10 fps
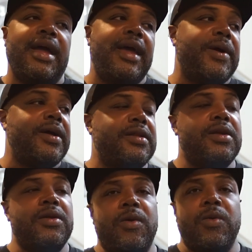But,
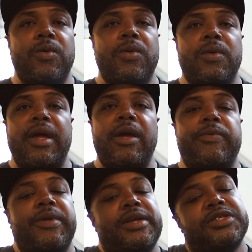
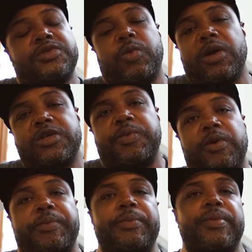if it just works
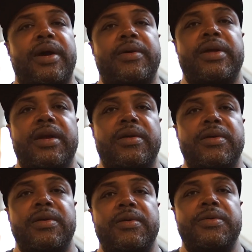for people out here,
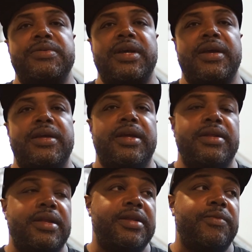you know what I'm
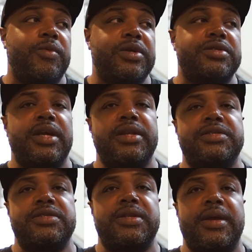saying? And then we're seeing
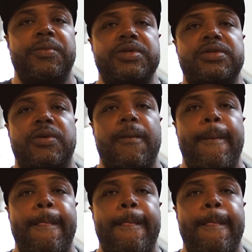this is the end result.